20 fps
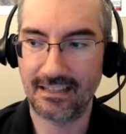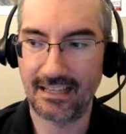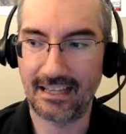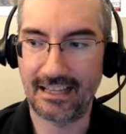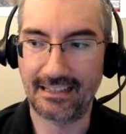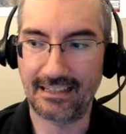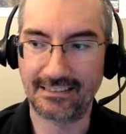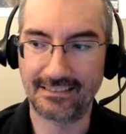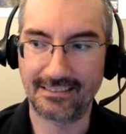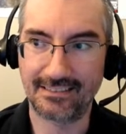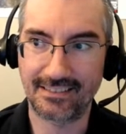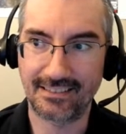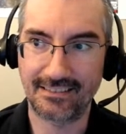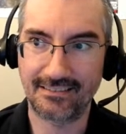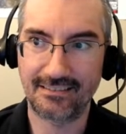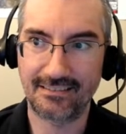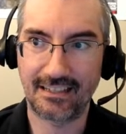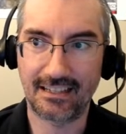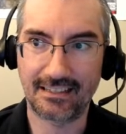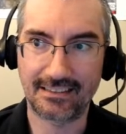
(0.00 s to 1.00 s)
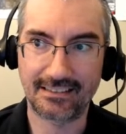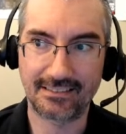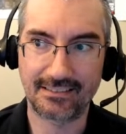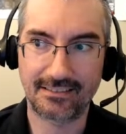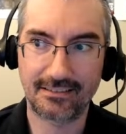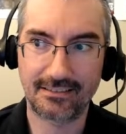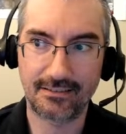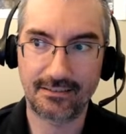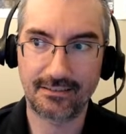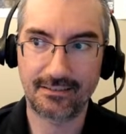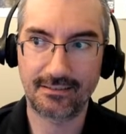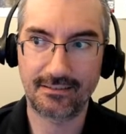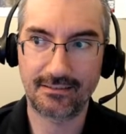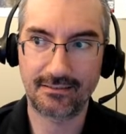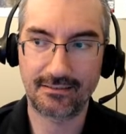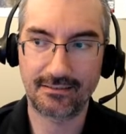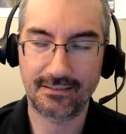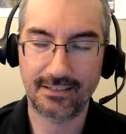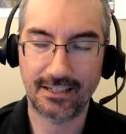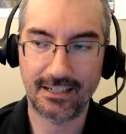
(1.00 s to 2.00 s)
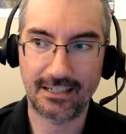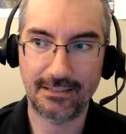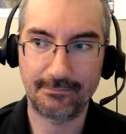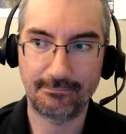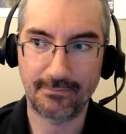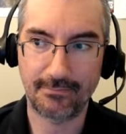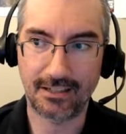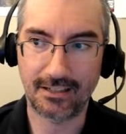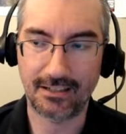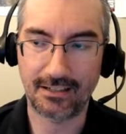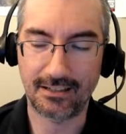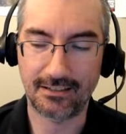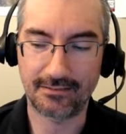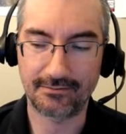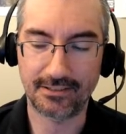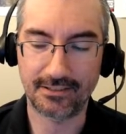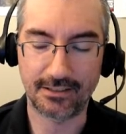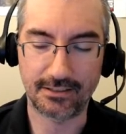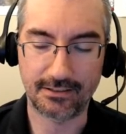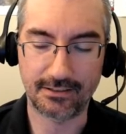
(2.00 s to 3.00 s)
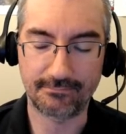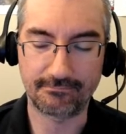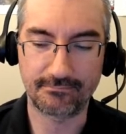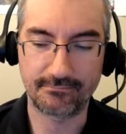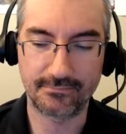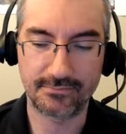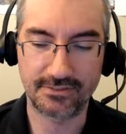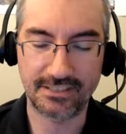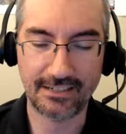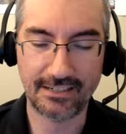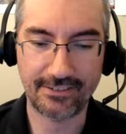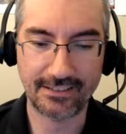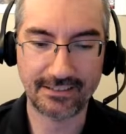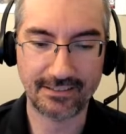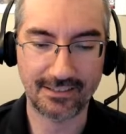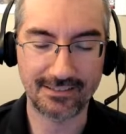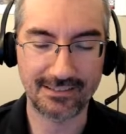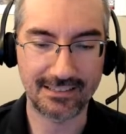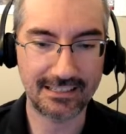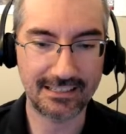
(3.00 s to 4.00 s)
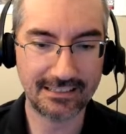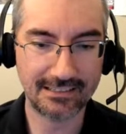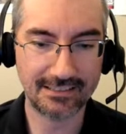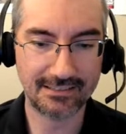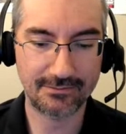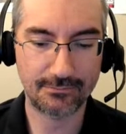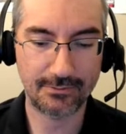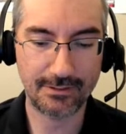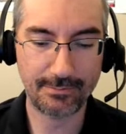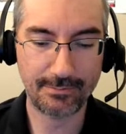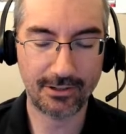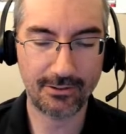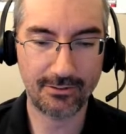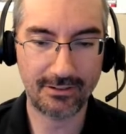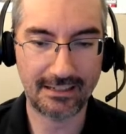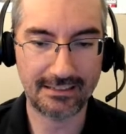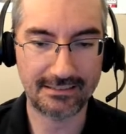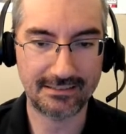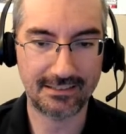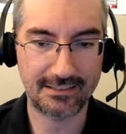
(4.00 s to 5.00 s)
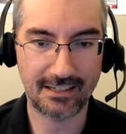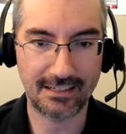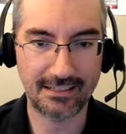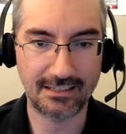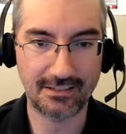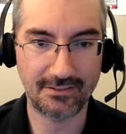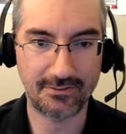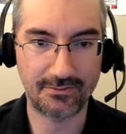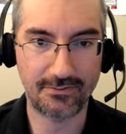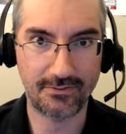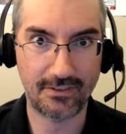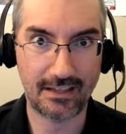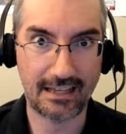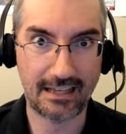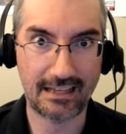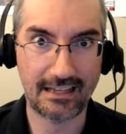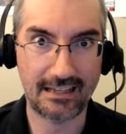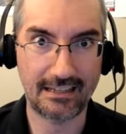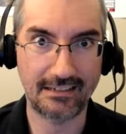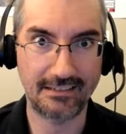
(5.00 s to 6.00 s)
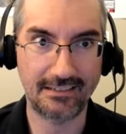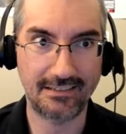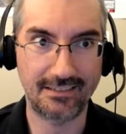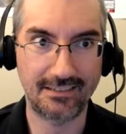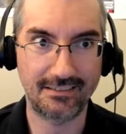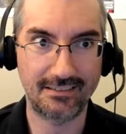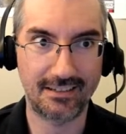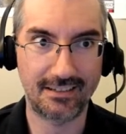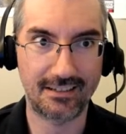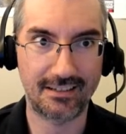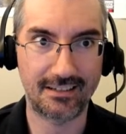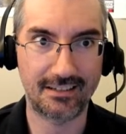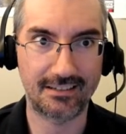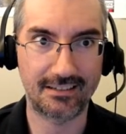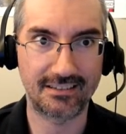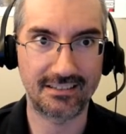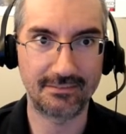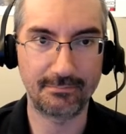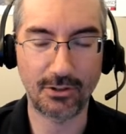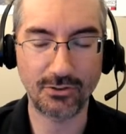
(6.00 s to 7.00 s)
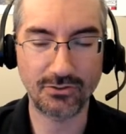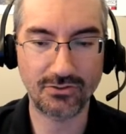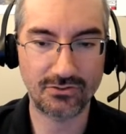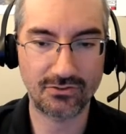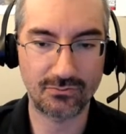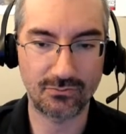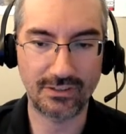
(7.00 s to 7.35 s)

And at the time, the ZFS on Linux repo had kind of had the most